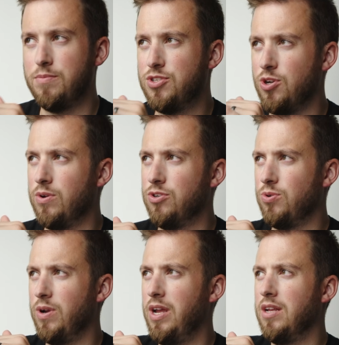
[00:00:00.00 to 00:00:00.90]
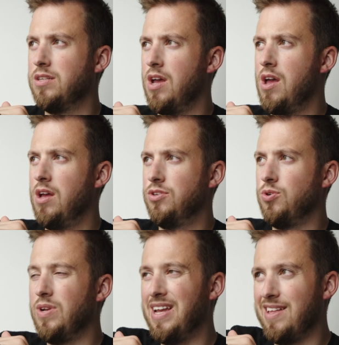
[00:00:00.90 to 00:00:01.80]
I'm so intrigued
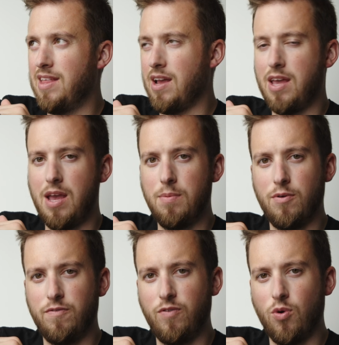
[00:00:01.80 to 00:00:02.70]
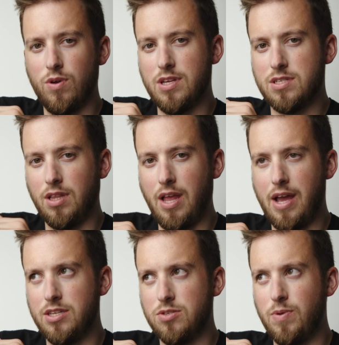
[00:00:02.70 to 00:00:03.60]
to get that cable for this
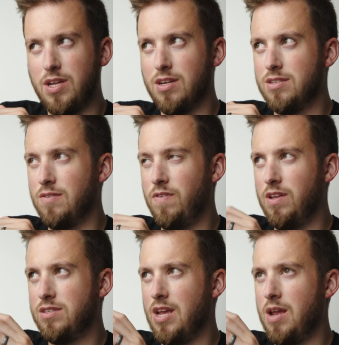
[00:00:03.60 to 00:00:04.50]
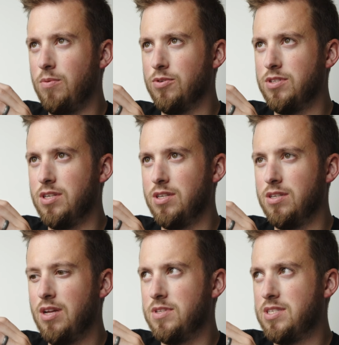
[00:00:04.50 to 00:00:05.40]
lens because if it's able
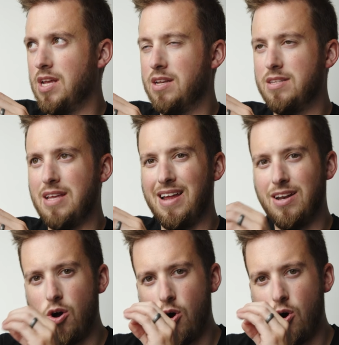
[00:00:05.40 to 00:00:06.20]
to send that